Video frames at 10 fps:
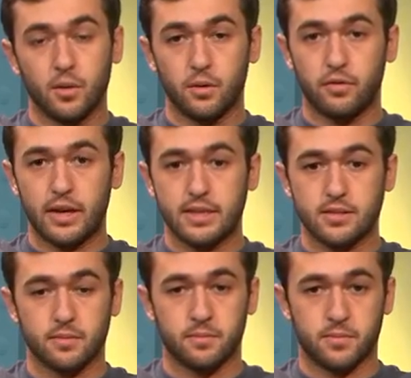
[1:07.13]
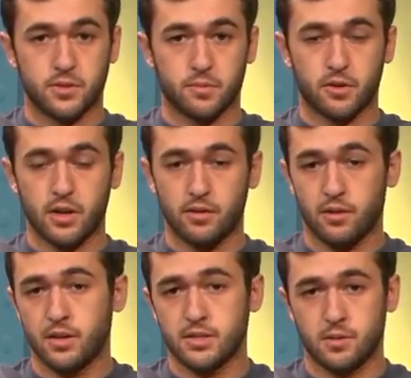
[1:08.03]
We've had some some great
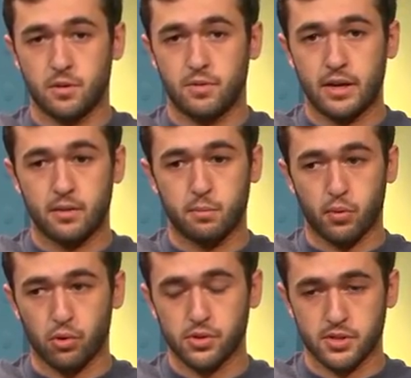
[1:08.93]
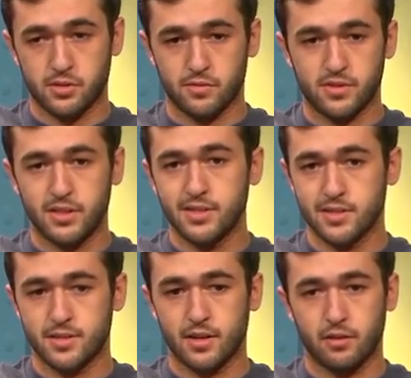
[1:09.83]
runs and we've had portions of
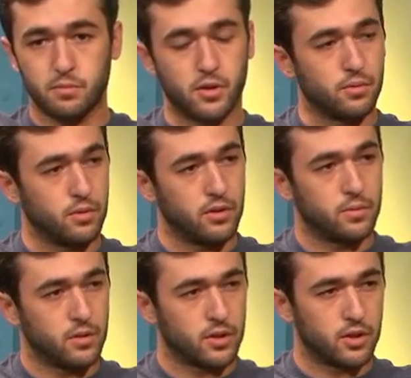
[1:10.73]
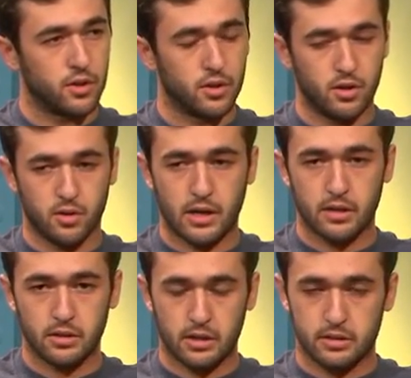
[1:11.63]
seasons that have been really really good. You know,
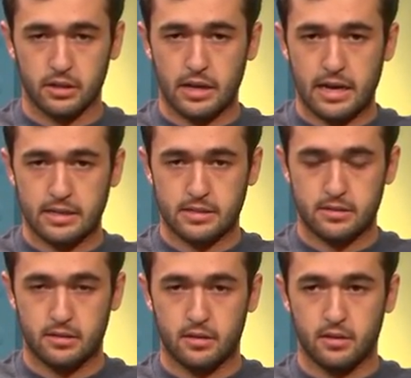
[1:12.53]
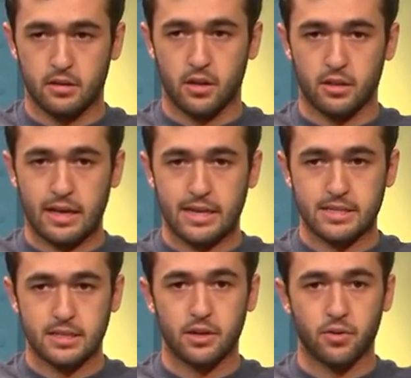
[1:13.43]
I look at the last you know, the
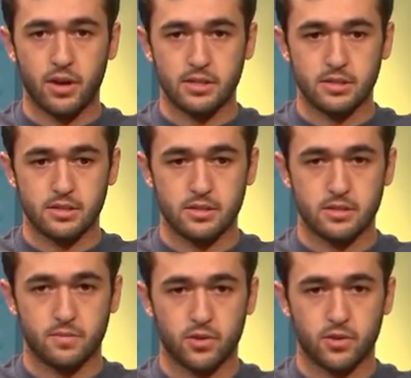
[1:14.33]
last 10 races